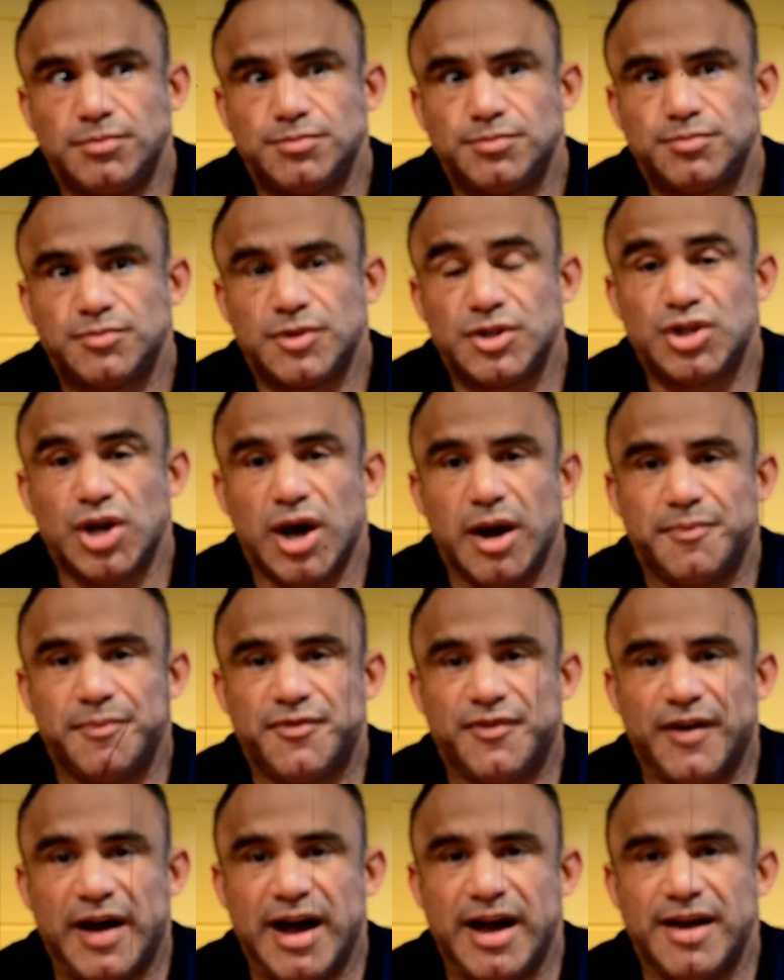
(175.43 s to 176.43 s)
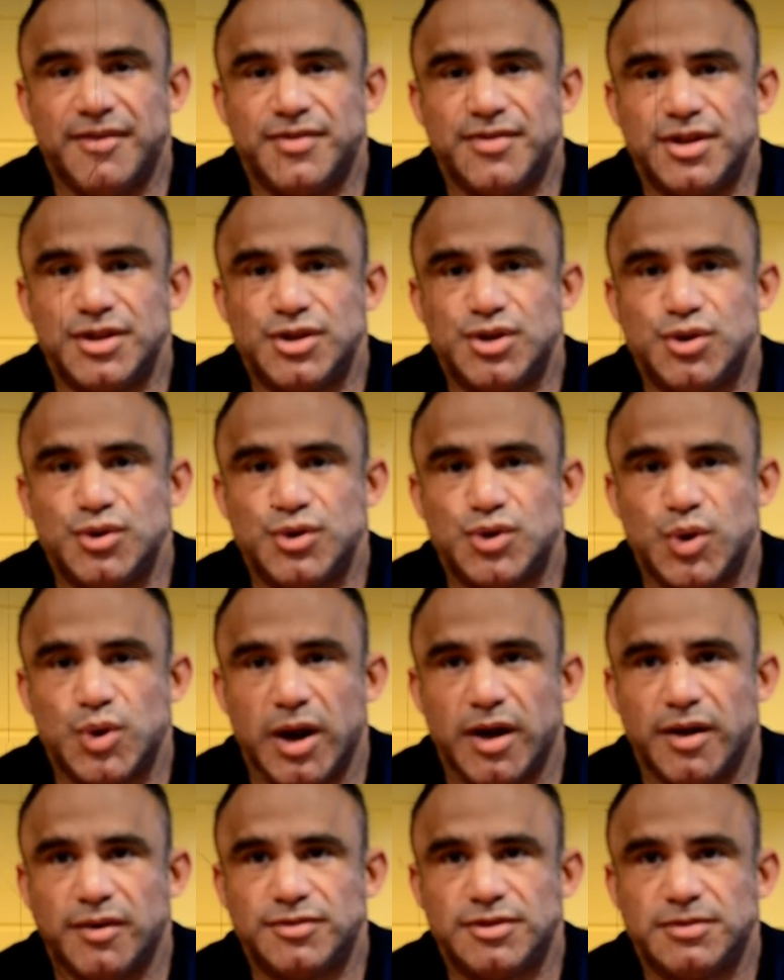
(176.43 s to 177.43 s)
the top five in the
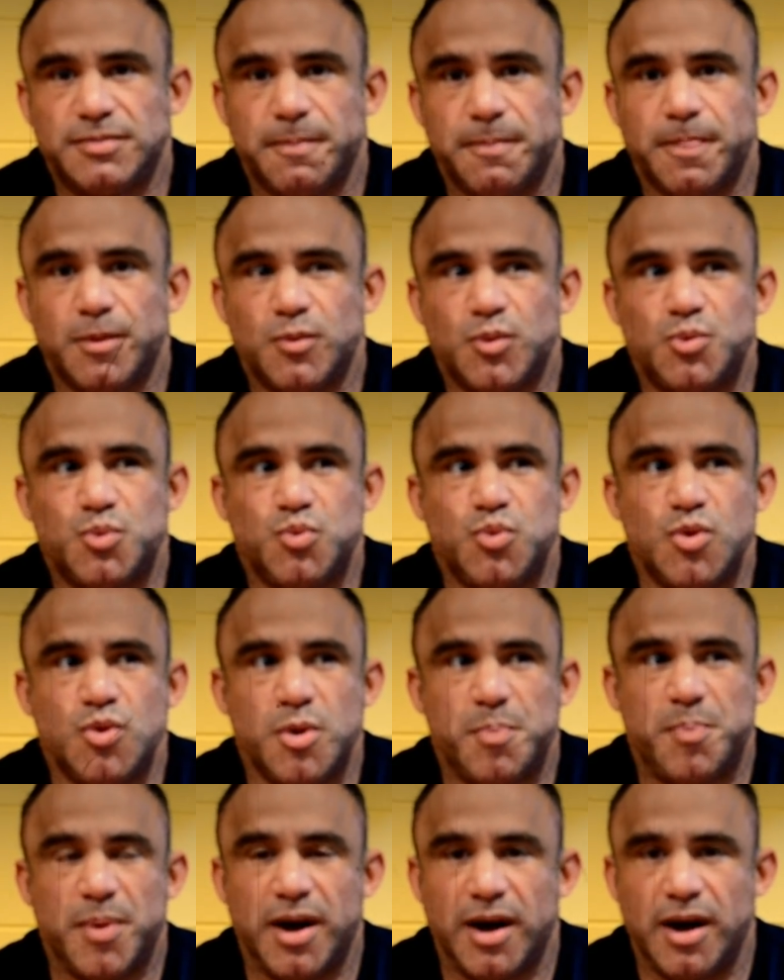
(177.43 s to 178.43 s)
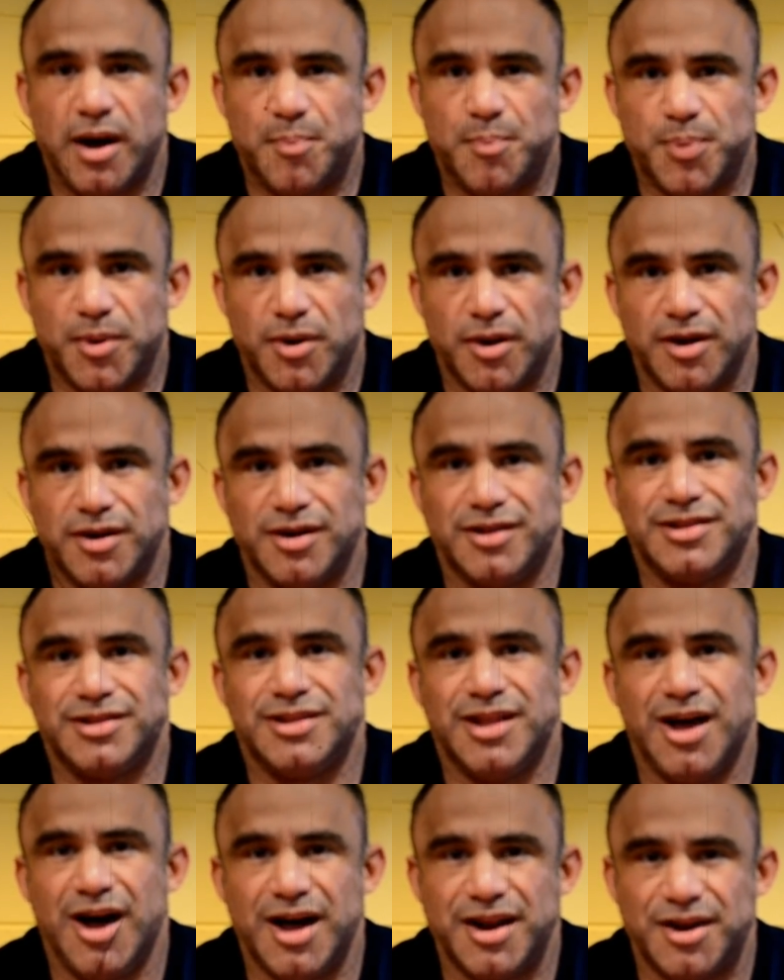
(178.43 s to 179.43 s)
212s whoop up on a
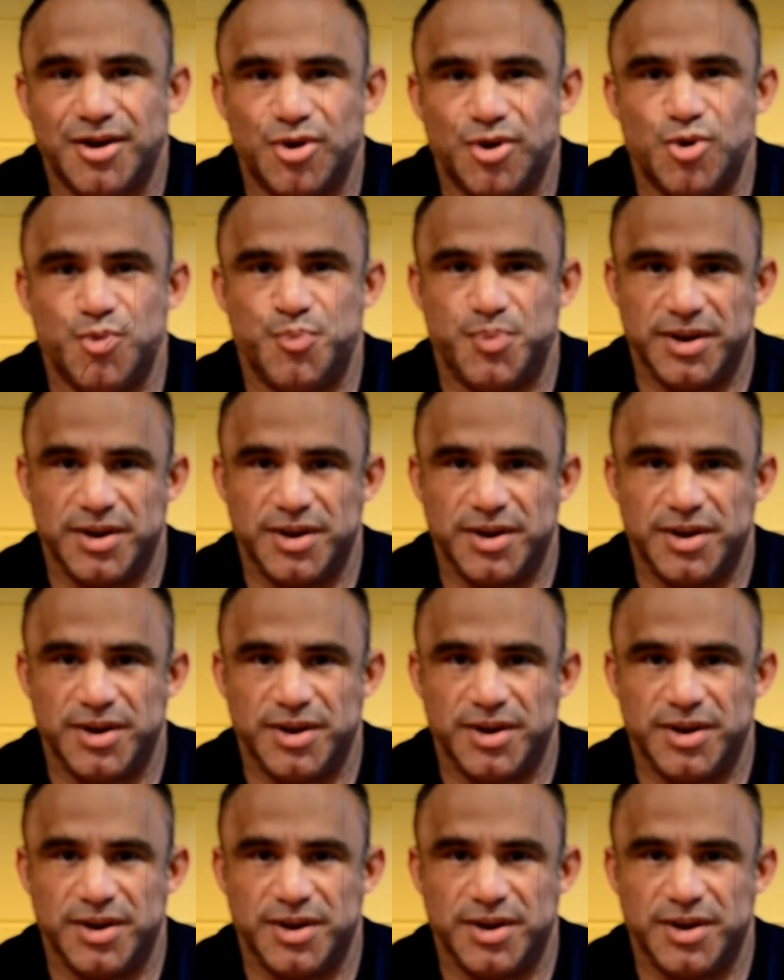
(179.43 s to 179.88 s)
lot of open